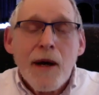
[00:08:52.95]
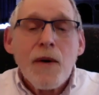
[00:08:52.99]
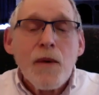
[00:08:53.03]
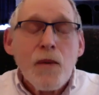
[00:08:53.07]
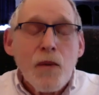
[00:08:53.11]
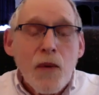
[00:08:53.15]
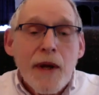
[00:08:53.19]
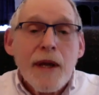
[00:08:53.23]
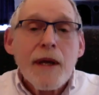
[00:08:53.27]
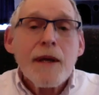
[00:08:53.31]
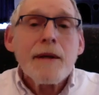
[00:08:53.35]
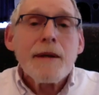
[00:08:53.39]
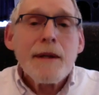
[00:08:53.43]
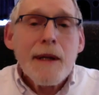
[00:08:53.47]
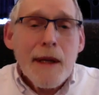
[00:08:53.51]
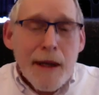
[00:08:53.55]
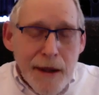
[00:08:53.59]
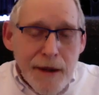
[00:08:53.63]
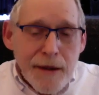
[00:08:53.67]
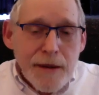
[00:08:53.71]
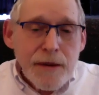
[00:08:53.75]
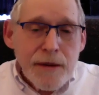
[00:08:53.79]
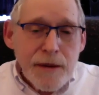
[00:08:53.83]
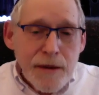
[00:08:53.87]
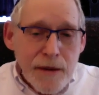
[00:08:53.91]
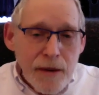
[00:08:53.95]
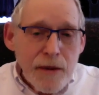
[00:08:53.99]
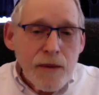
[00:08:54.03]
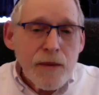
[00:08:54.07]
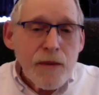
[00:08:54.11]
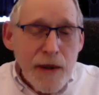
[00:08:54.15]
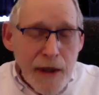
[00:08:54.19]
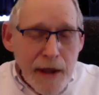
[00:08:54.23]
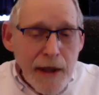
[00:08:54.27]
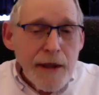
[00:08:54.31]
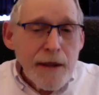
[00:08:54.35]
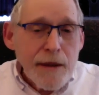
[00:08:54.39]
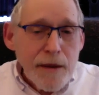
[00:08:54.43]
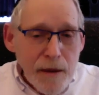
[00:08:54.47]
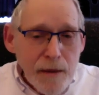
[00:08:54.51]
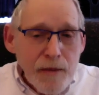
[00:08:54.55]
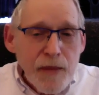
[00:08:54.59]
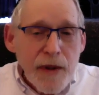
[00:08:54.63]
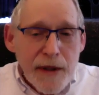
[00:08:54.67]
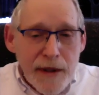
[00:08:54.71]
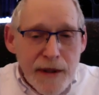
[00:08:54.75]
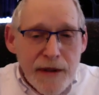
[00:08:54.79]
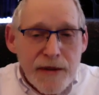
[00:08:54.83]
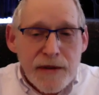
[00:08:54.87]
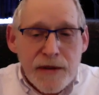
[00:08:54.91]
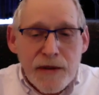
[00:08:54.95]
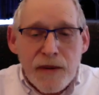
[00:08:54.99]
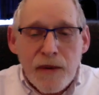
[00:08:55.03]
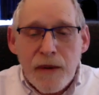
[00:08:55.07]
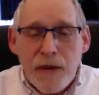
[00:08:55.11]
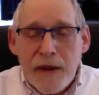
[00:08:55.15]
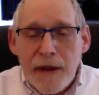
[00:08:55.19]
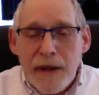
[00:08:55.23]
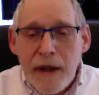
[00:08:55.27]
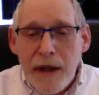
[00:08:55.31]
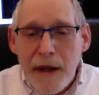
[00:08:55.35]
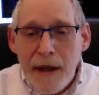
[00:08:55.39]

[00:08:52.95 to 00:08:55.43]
We needed to bring this to